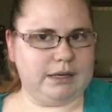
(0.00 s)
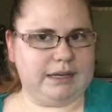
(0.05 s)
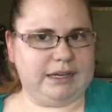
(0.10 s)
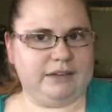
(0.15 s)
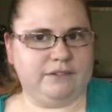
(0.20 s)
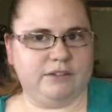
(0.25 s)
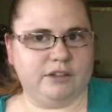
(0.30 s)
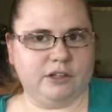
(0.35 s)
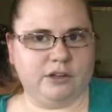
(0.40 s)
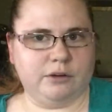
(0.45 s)

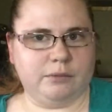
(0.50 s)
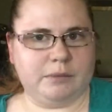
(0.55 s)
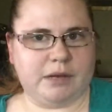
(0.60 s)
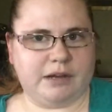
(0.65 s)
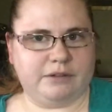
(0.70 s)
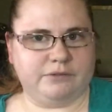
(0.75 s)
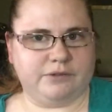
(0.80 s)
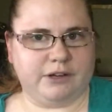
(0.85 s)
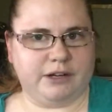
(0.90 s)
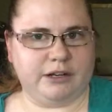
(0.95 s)
even though I'm
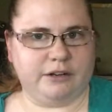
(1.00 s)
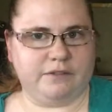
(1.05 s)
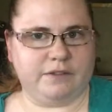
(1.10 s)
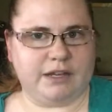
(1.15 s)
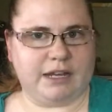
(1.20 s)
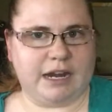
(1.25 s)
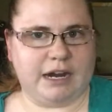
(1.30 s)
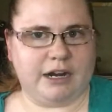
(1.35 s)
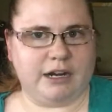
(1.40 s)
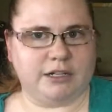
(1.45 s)
not fond of the
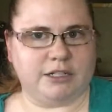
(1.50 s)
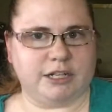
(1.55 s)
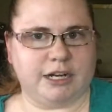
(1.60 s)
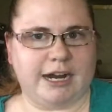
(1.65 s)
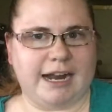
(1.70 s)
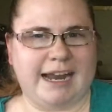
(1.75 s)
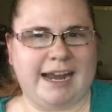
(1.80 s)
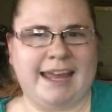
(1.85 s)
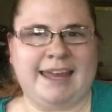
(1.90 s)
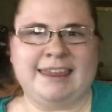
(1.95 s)
character.
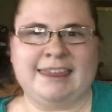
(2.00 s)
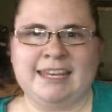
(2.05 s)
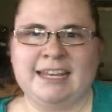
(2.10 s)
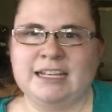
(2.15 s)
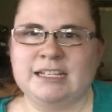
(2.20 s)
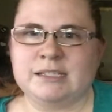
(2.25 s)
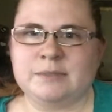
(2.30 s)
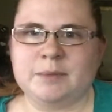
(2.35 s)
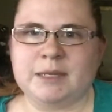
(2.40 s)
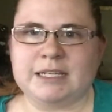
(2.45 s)
And I think
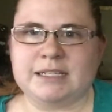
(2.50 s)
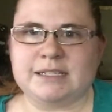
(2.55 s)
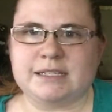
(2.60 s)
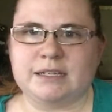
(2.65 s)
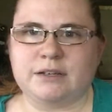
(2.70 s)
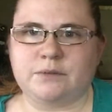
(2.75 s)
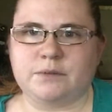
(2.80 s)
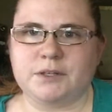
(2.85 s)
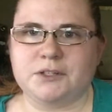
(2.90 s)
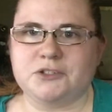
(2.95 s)
it's because
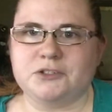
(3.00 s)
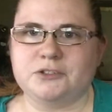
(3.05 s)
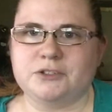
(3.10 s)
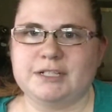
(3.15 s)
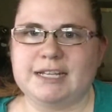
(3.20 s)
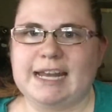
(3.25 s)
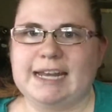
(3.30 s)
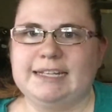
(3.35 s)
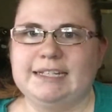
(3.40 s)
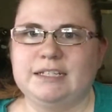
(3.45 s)
the original
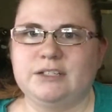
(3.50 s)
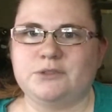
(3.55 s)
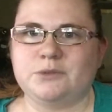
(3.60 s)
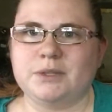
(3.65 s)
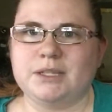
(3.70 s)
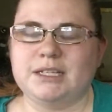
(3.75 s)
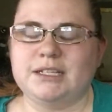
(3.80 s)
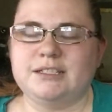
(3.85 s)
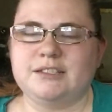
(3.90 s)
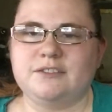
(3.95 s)
90s
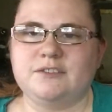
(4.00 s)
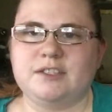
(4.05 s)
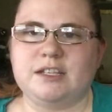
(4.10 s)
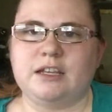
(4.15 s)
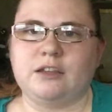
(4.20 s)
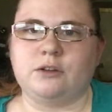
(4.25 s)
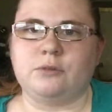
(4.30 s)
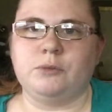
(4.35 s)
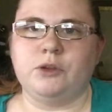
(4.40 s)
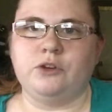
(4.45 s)
release of
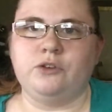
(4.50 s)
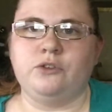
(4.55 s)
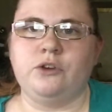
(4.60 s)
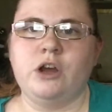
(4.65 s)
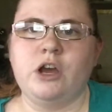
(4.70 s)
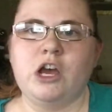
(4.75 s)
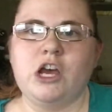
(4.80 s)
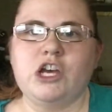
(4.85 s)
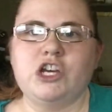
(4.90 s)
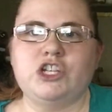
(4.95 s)
Sailor Moon,
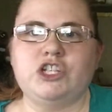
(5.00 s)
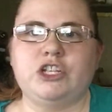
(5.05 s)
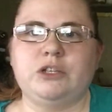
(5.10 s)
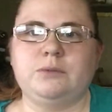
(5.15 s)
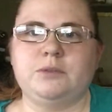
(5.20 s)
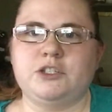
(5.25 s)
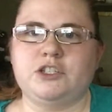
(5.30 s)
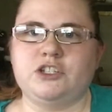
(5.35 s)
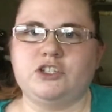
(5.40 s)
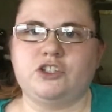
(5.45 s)
she
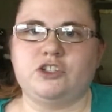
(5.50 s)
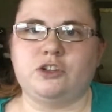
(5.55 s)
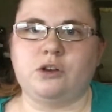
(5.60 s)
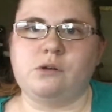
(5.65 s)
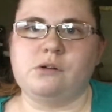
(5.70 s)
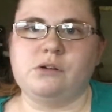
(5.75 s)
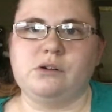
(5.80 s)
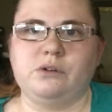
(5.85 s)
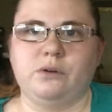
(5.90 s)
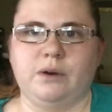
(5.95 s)
was just
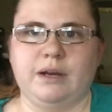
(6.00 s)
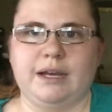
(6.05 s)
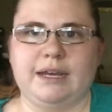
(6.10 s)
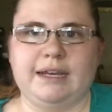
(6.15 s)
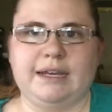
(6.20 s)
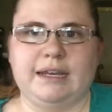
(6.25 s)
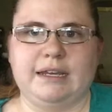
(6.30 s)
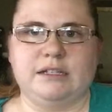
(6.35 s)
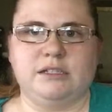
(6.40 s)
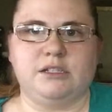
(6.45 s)
so
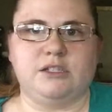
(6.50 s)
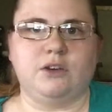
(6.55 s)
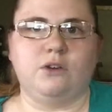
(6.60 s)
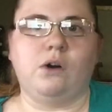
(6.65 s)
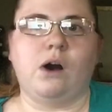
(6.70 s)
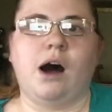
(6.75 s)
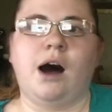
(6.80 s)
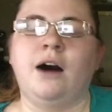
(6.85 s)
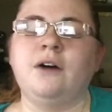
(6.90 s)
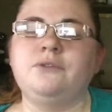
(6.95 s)
annoying and so
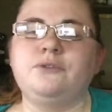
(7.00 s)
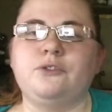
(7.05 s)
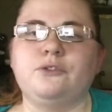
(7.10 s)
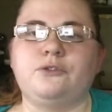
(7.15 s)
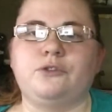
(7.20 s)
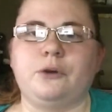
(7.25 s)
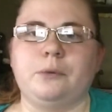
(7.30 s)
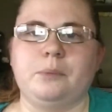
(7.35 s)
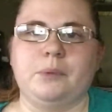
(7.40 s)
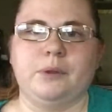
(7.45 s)
off
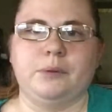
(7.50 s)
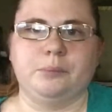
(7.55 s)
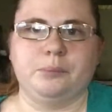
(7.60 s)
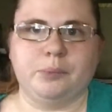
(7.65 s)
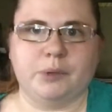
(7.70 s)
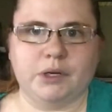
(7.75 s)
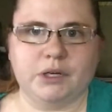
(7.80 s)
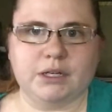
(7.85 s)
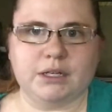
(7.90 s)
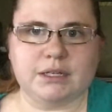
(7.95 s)
from the
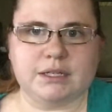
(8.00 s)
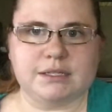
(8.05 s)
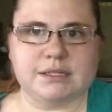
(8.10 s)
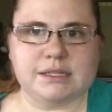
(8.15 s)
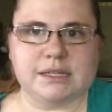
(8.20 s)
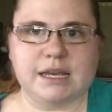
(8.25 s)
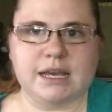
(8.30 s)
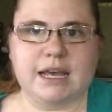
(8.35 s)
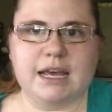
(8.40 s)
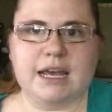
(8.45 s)
books